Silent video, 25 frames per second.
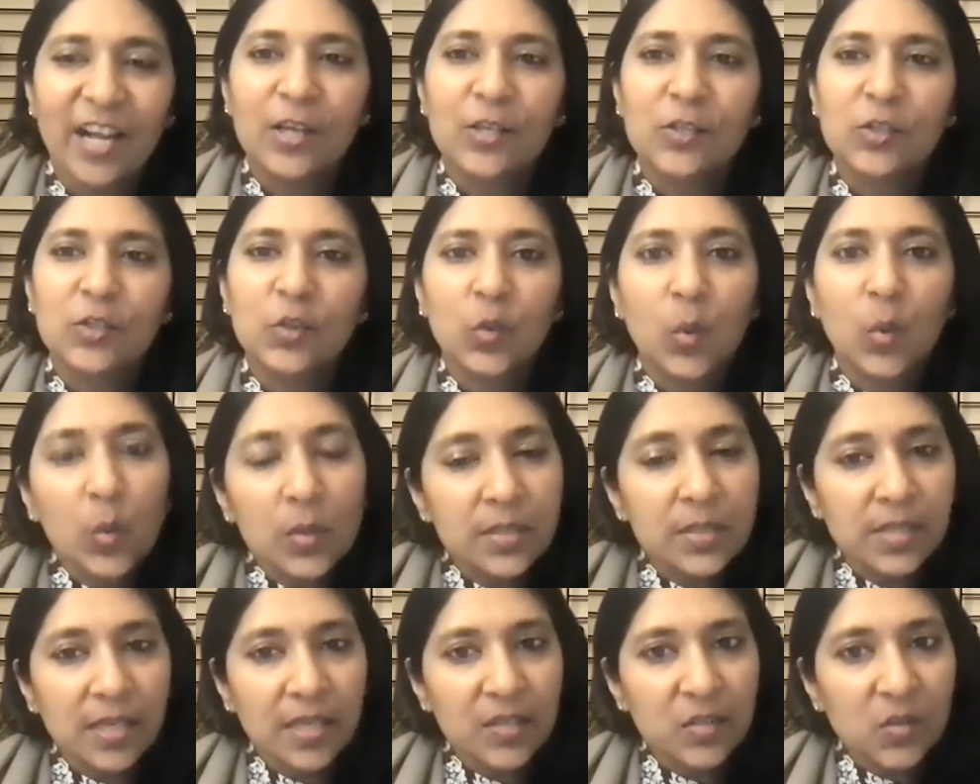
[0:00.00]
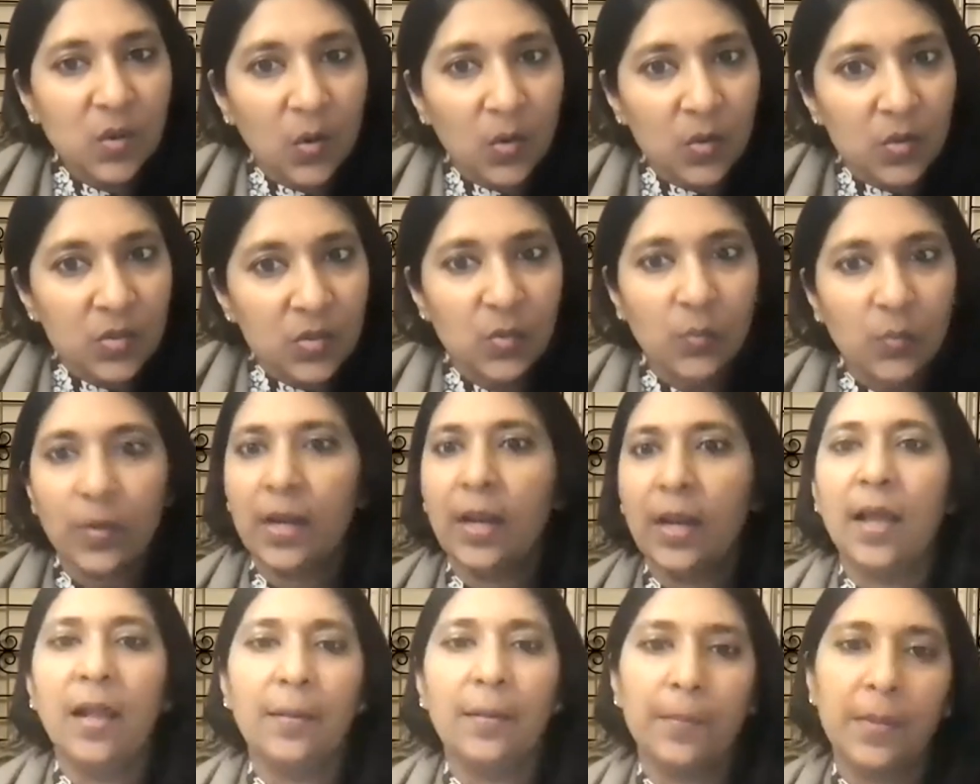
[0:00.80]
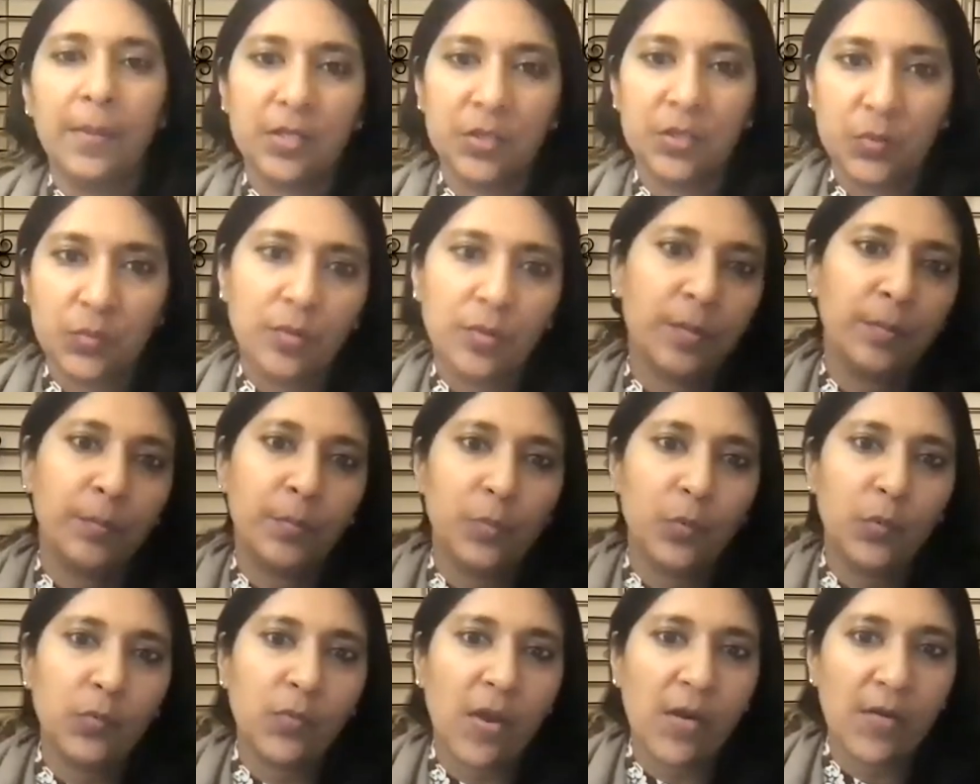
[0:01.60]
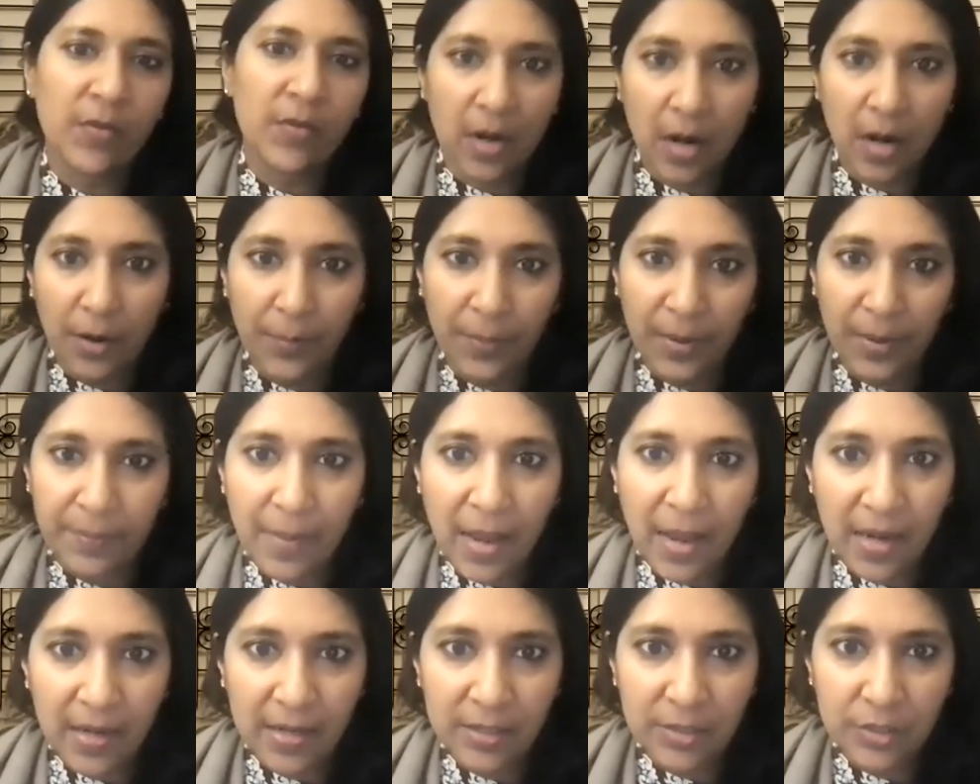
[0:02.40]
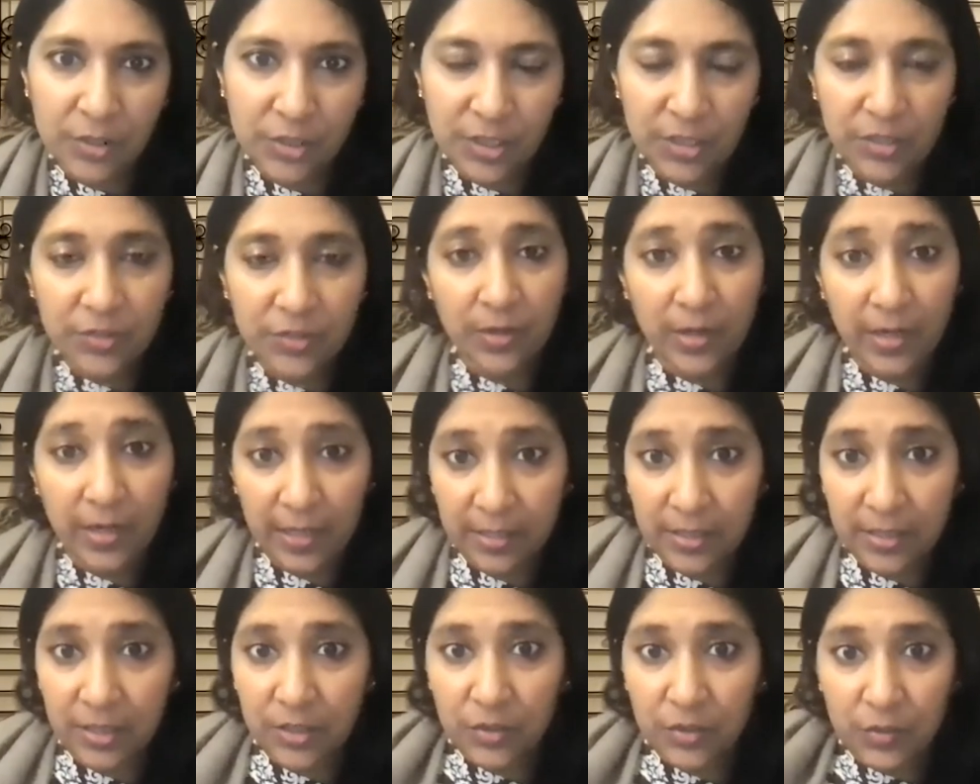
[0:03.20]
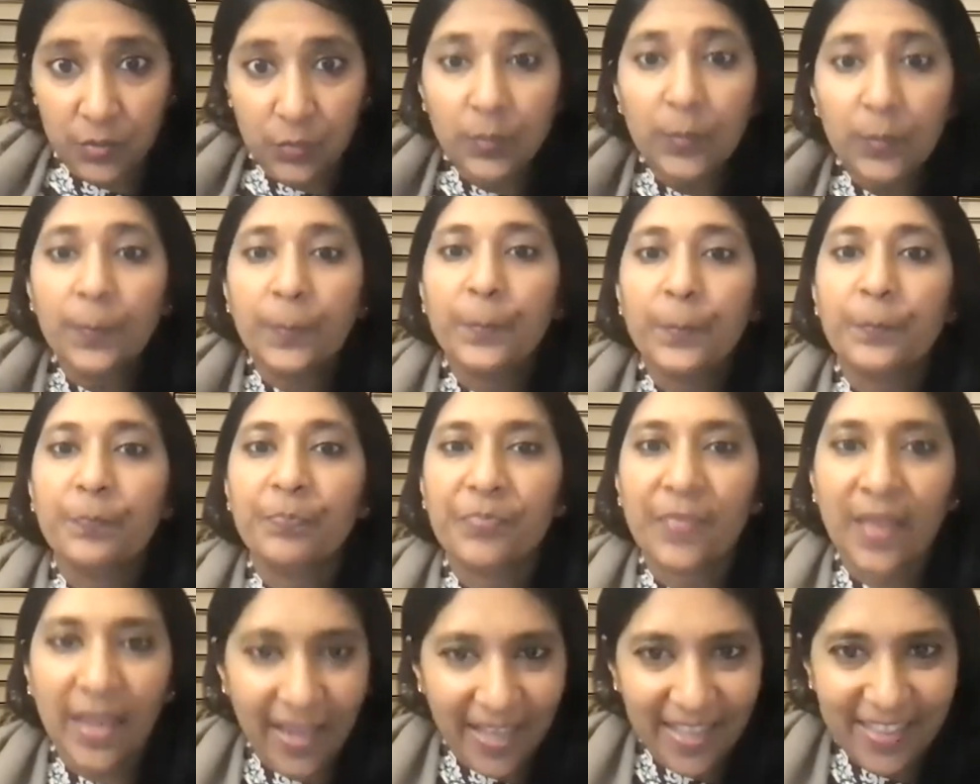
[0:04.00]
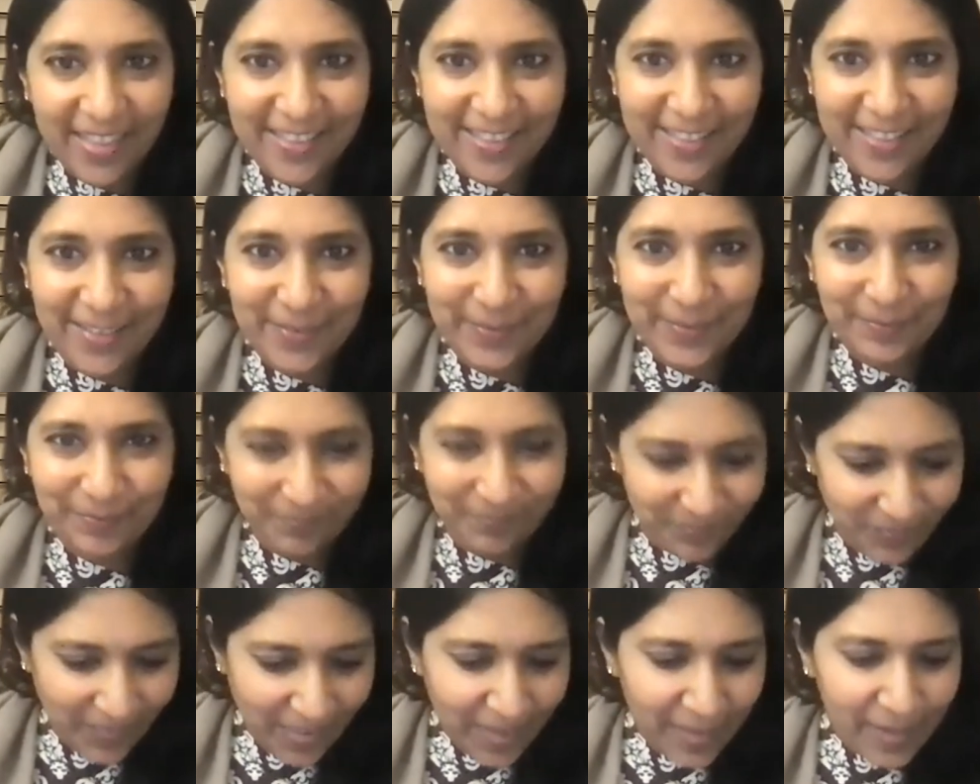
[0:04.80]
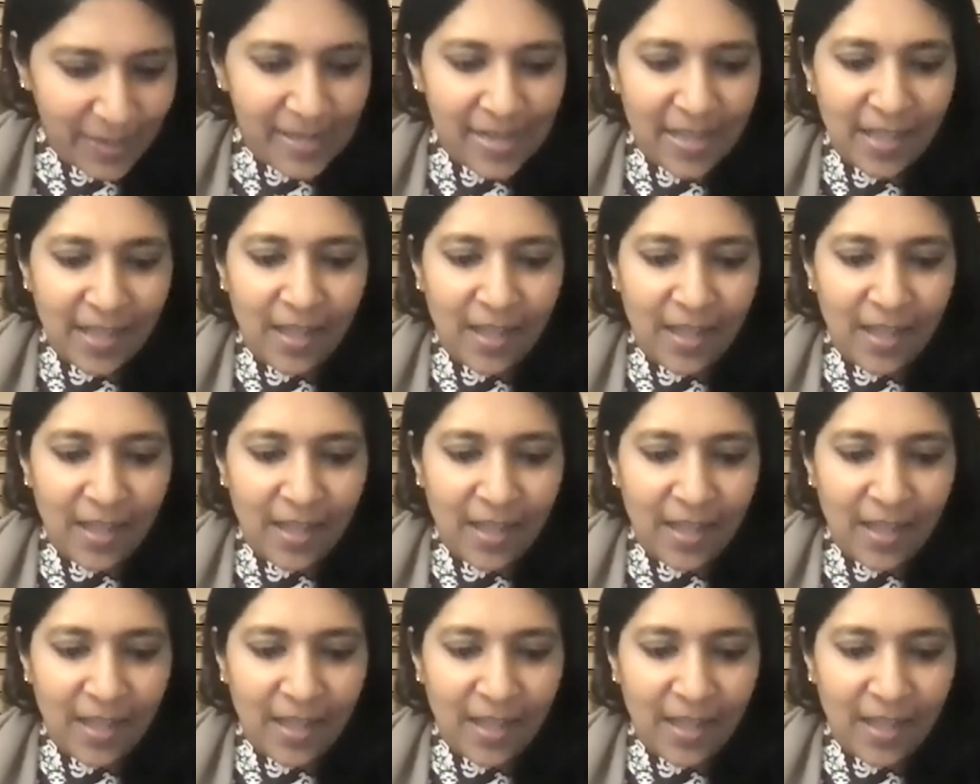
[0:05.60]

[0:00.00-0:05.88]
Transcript: So those things also will help us to improve our karmic balance sheet related to health. Okay.